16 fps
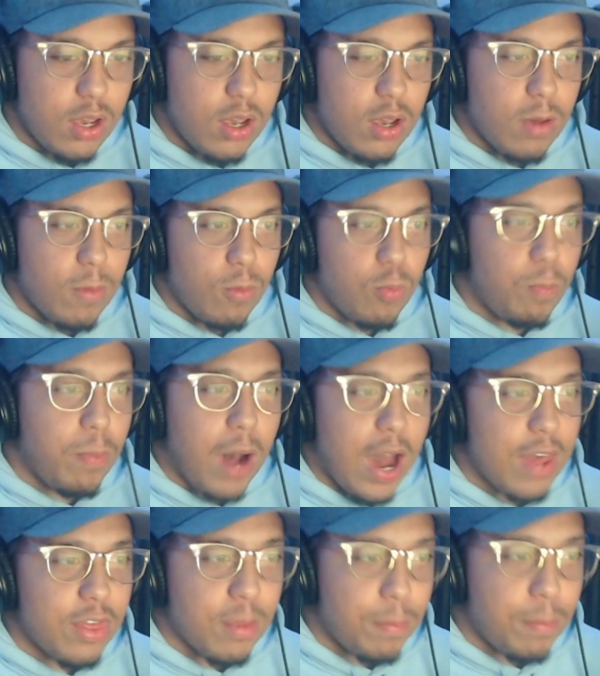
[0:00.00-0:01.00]

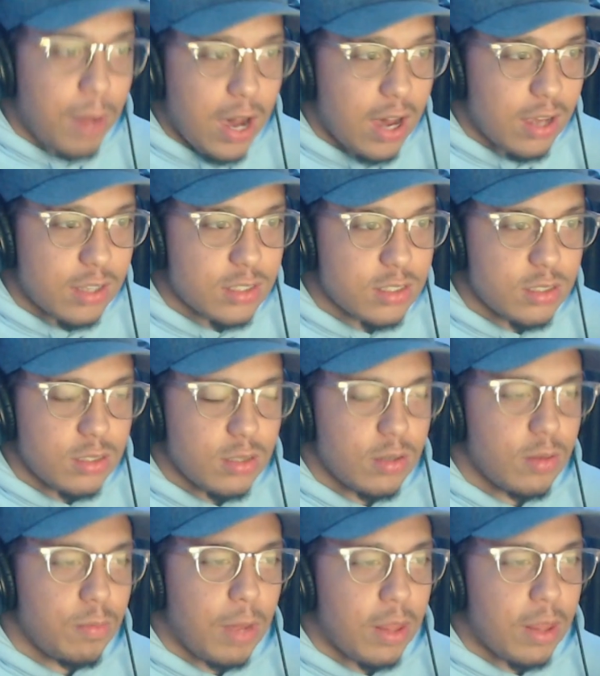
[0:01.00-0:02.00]
by the box.
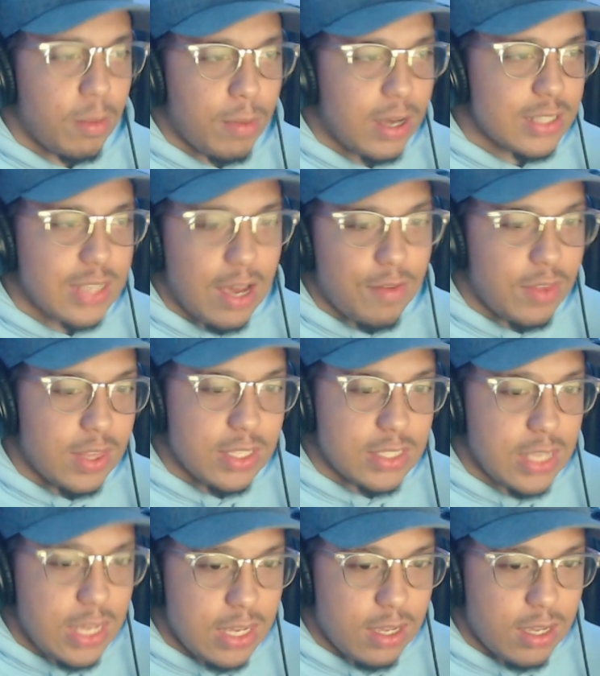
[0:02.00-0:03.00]
By the box having this
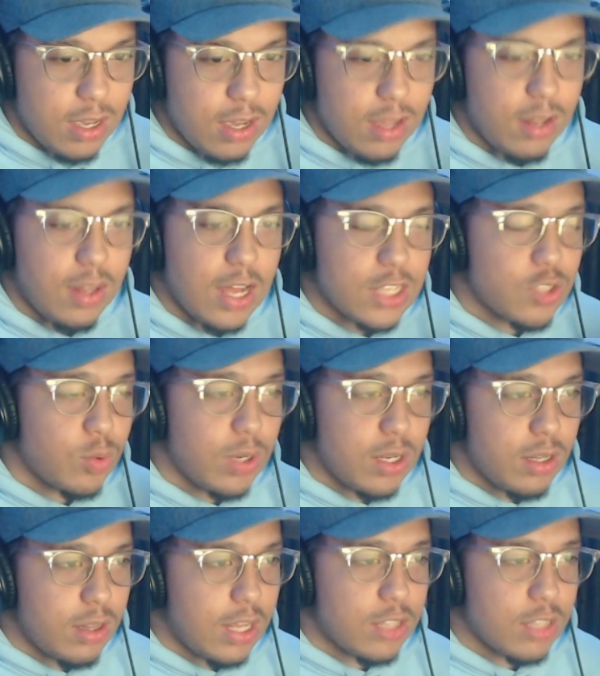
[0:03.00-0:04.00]
heat, and that's what
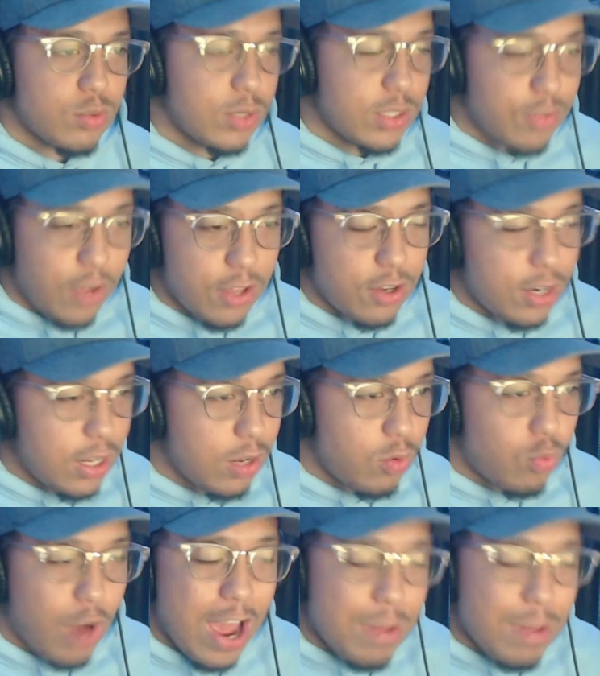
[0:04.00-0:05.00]
his father did.
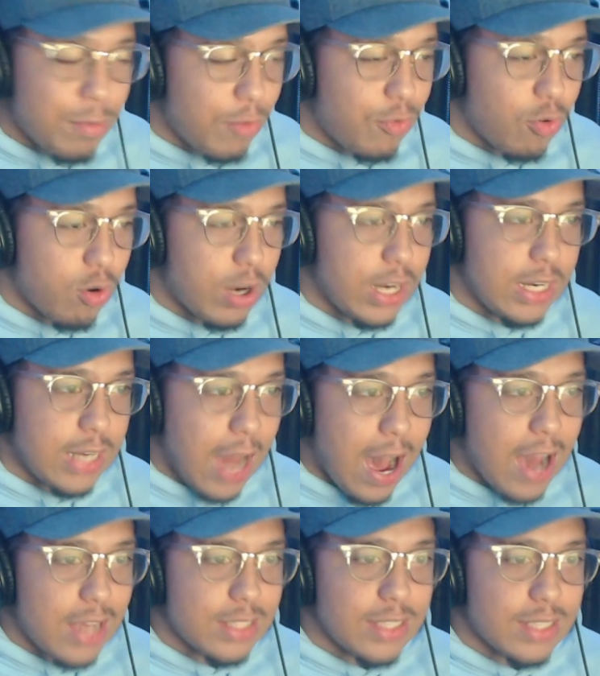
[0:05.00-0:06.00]
Right before he
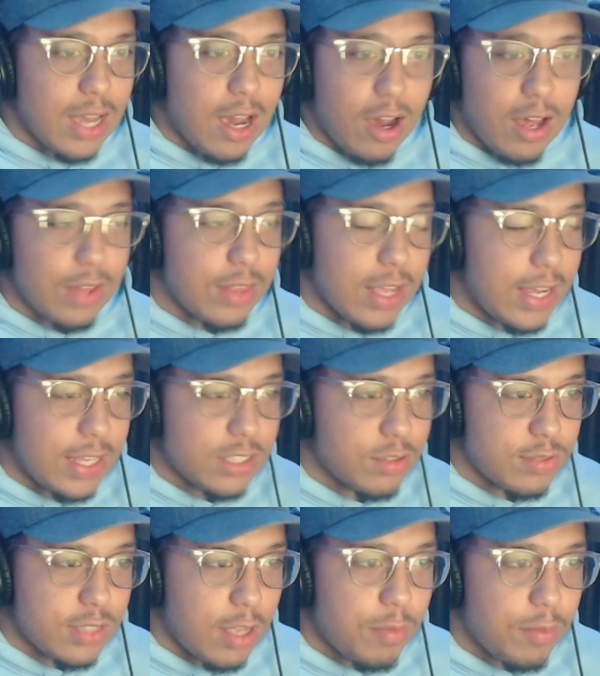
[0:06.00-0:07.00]
dies at the hands of
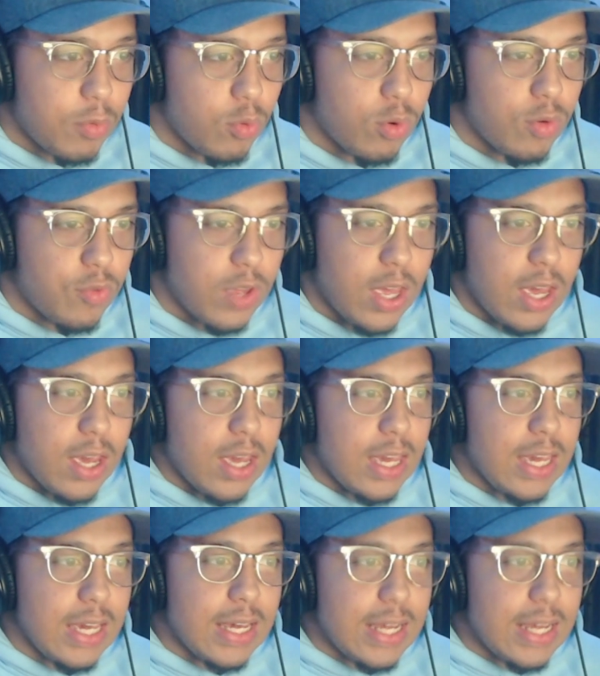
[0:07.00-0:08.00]
Steppenwolf,
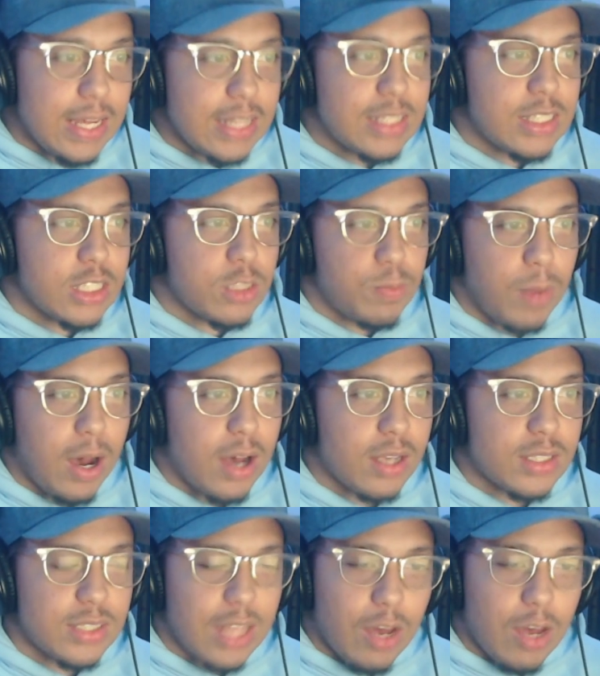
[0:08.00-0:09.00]
he heats this
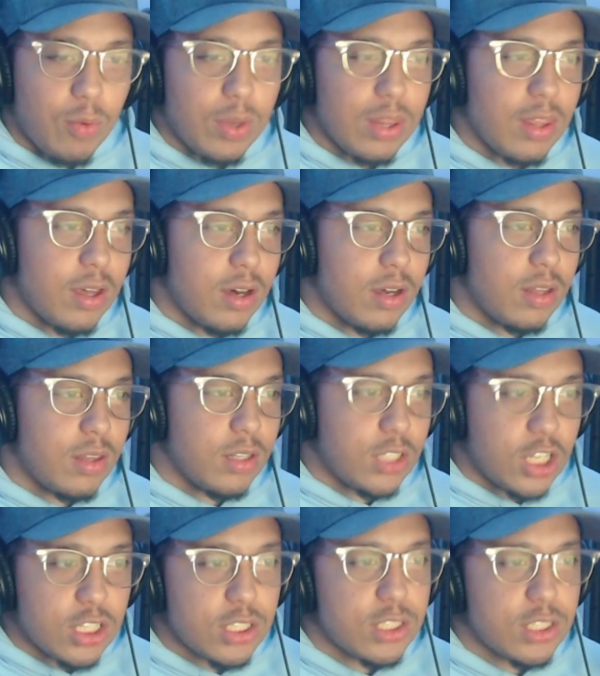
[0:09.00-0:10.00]
box. That way the
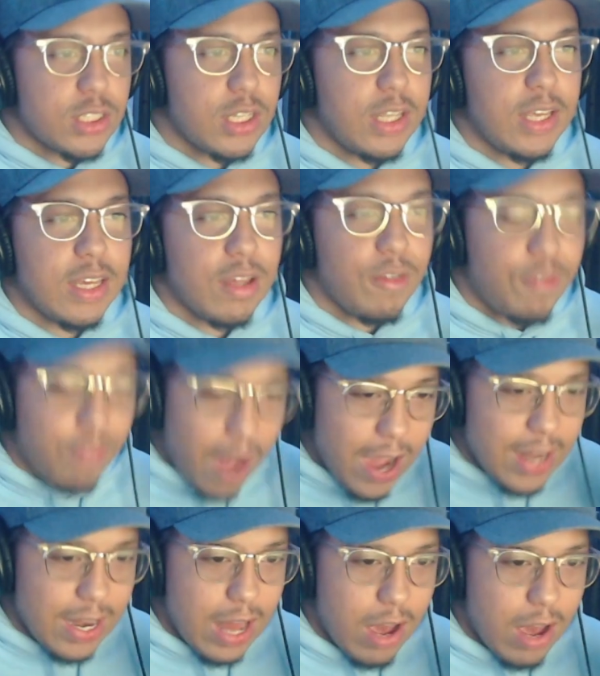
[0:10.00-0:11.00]
Justice League can
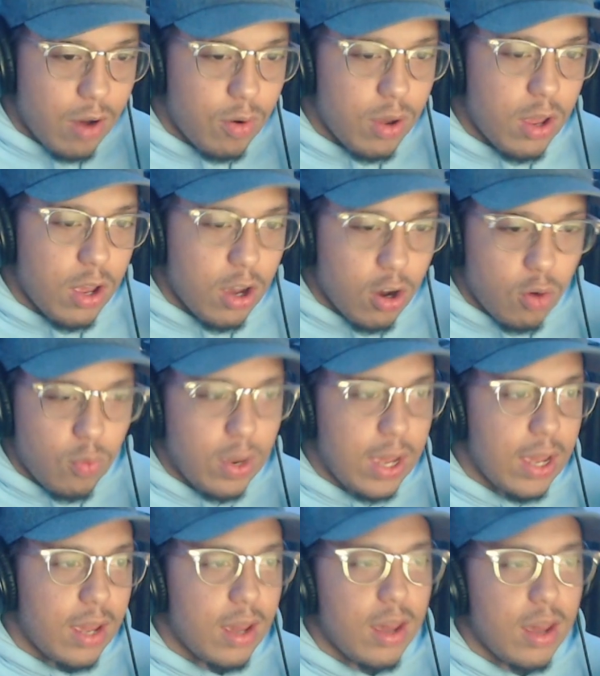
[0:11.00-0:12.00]
find out a
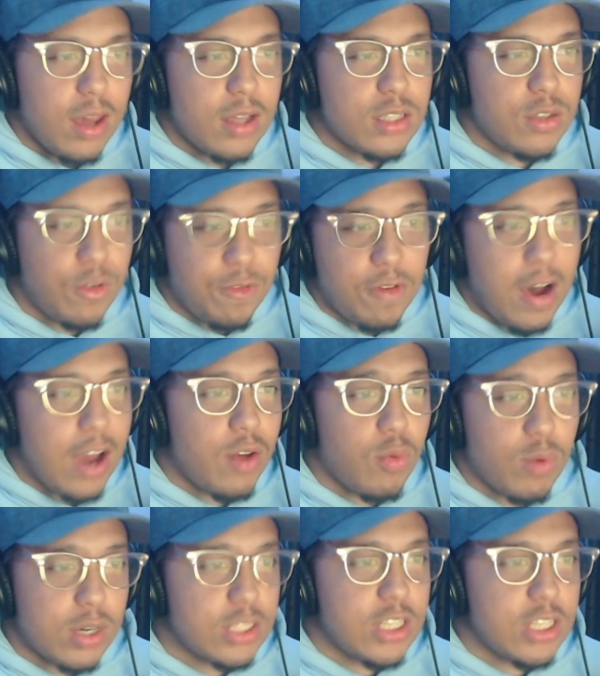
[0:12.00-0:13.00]
way to find
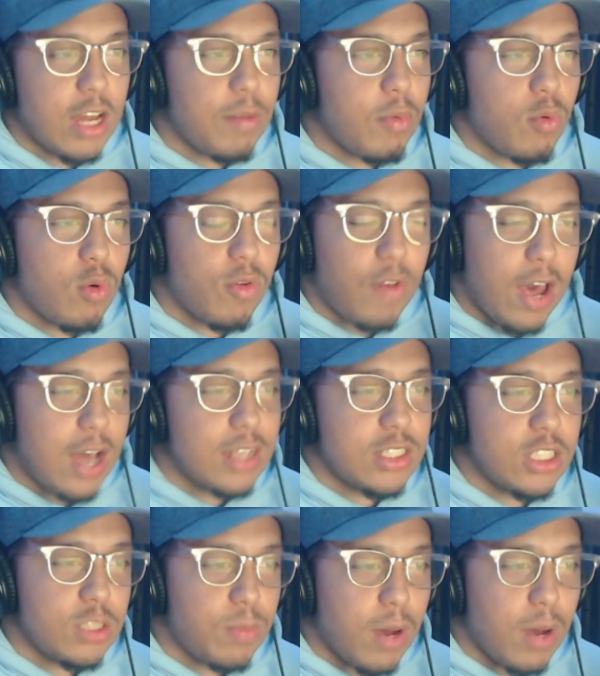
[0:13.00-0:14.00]
where Steppenwolf has
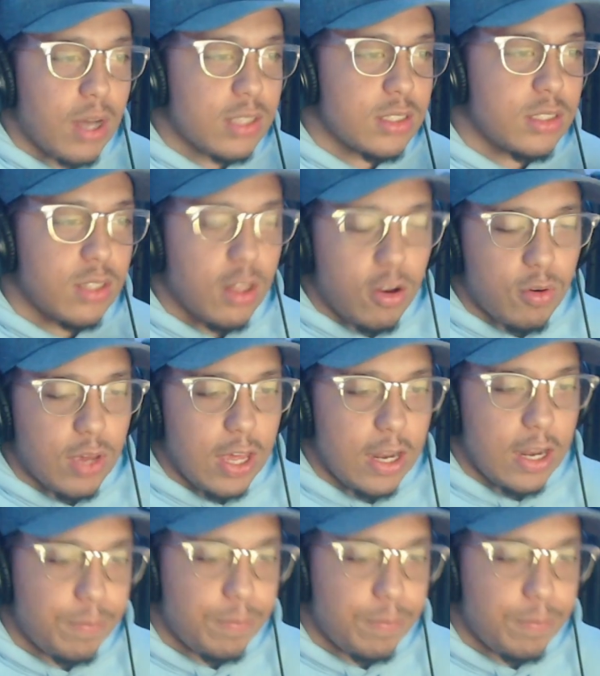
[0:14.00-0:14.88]
these boxes located.